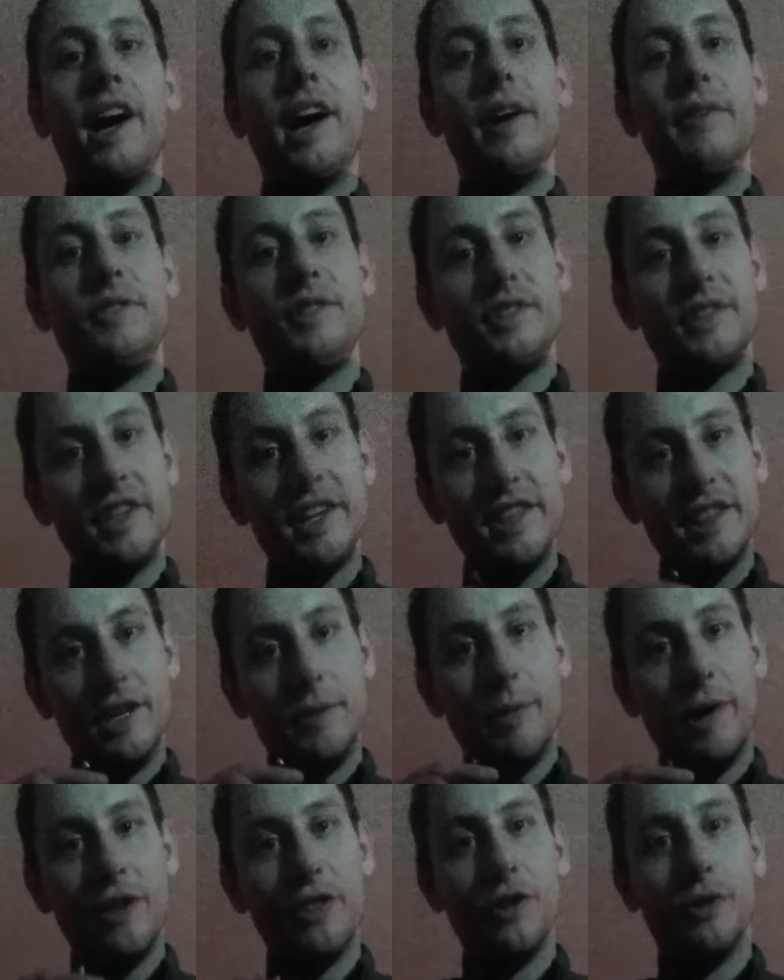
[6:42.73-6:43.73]
I've seen
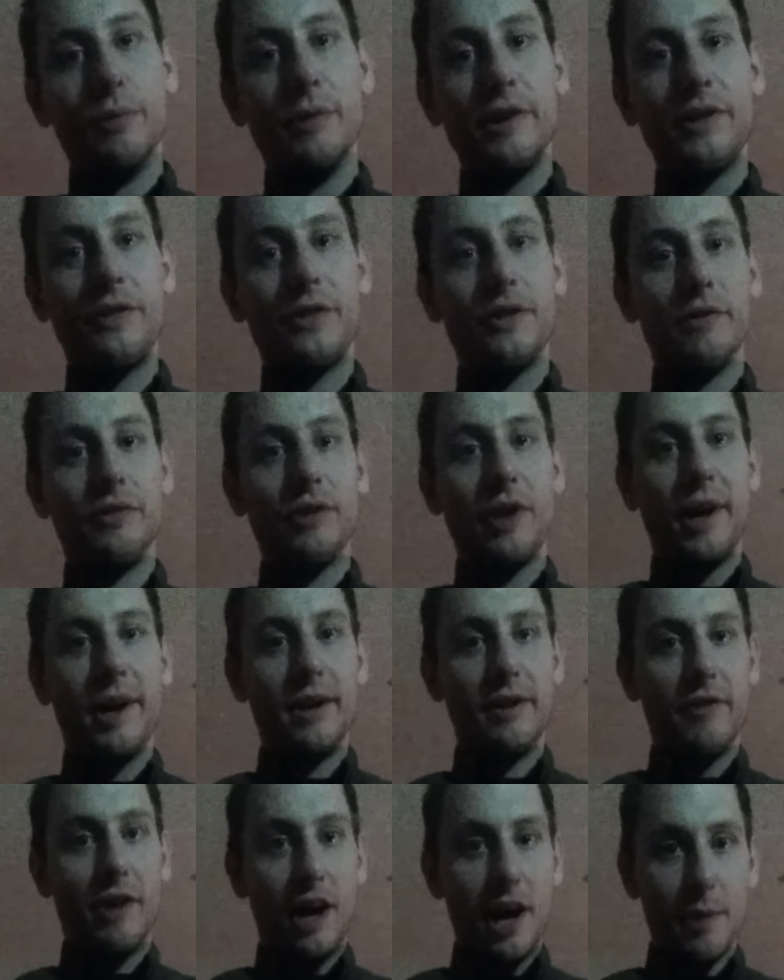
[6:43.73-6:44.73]
them on the wrists of a
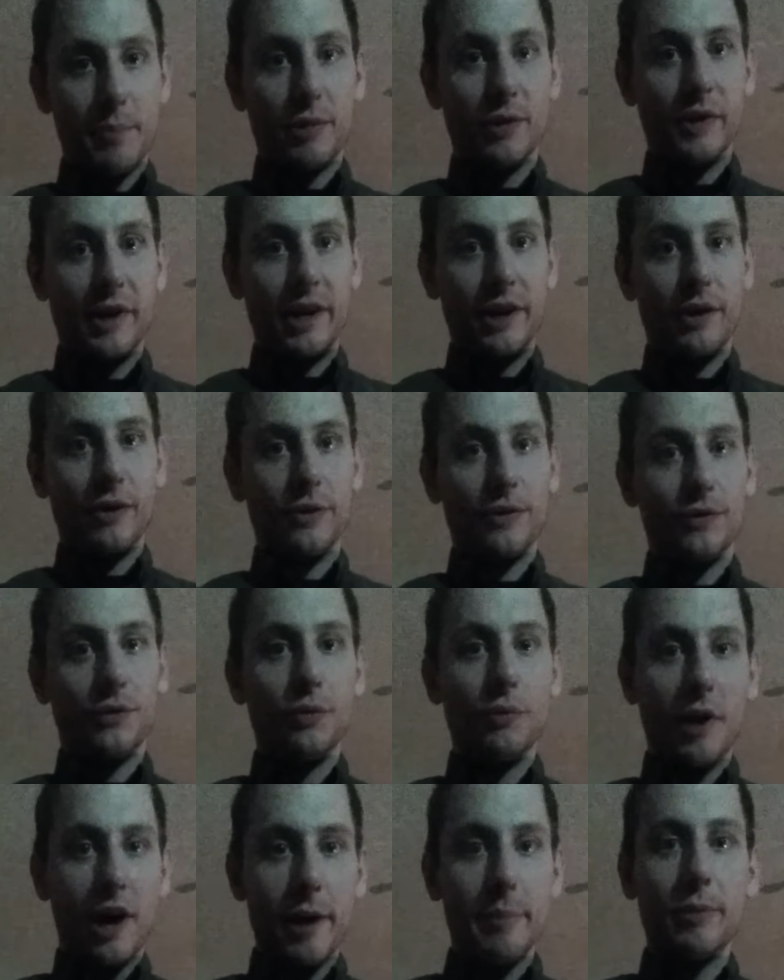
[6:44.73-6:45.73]
lot of operators
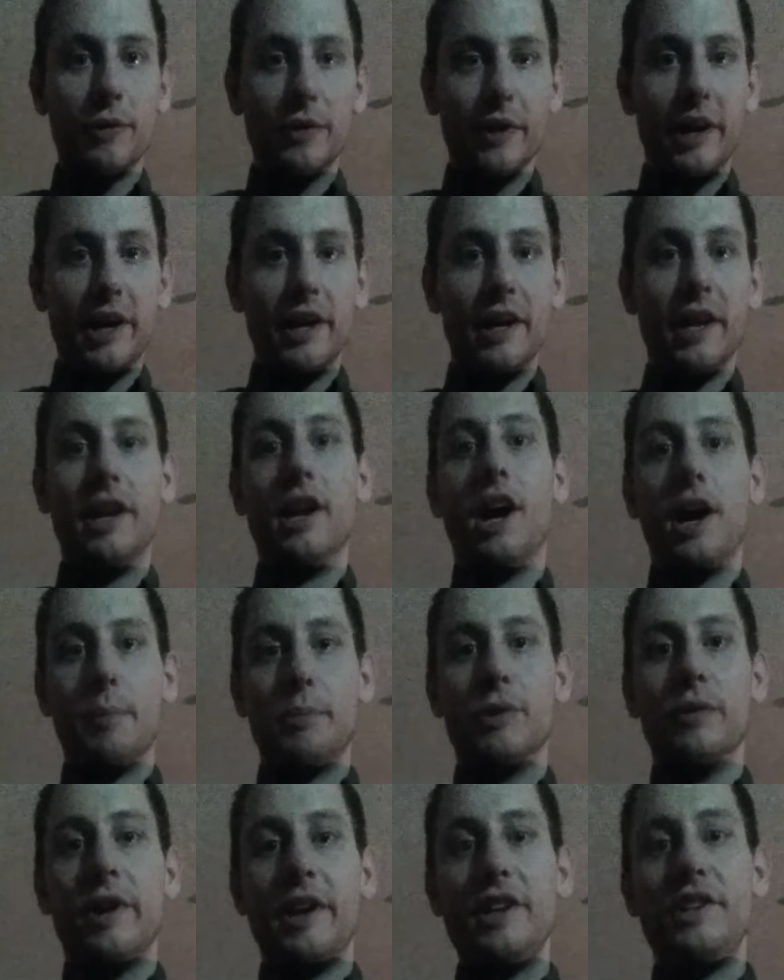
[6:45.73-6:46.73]
who operate in
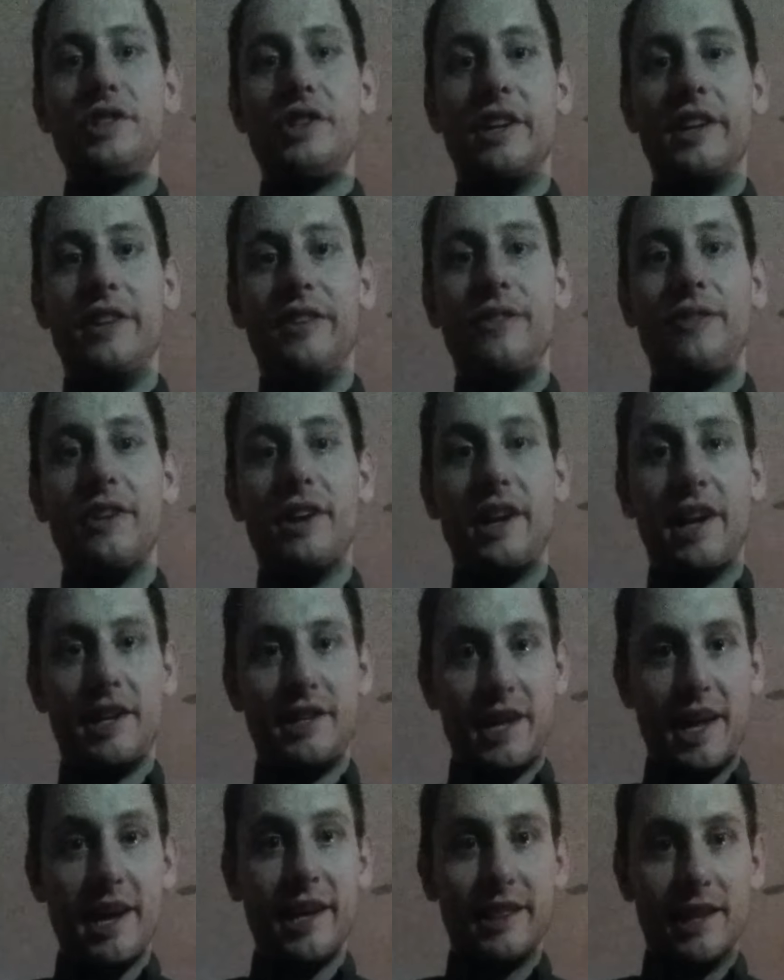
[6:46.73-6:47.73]
operations, and I
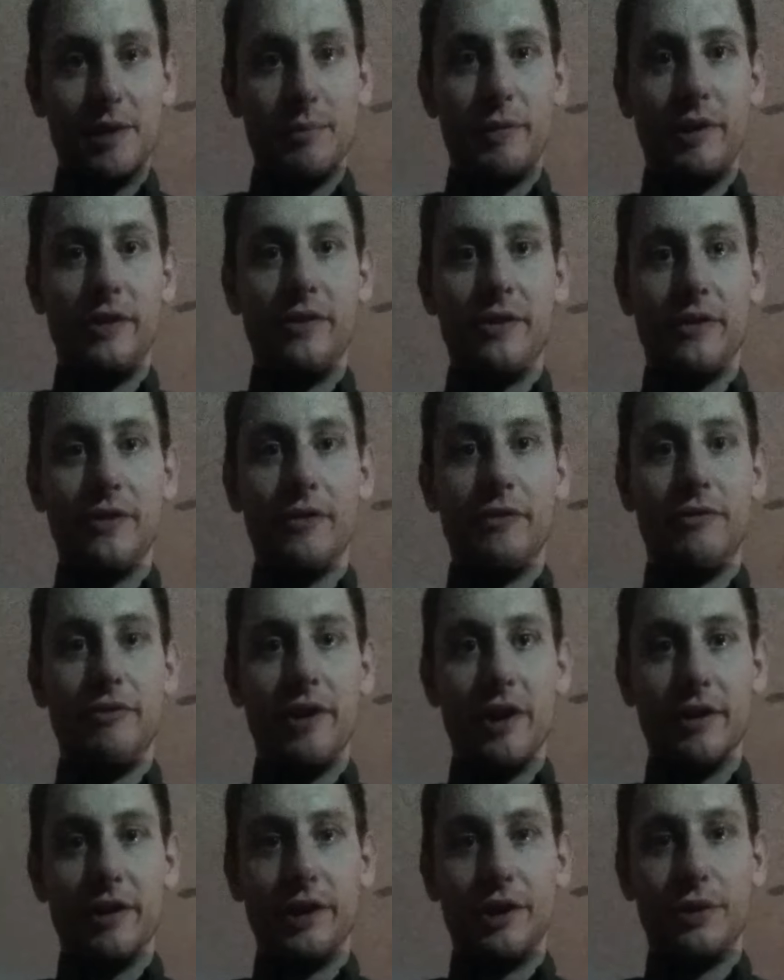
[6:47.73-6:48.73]
take that means it's a
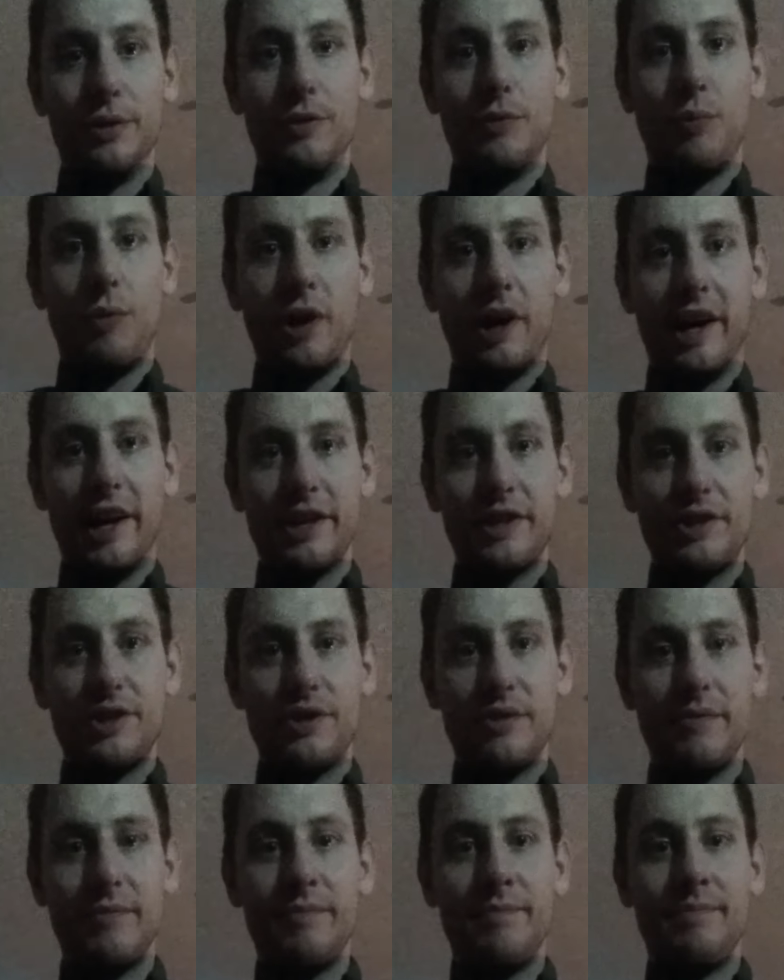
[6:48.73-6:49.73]
very good watch.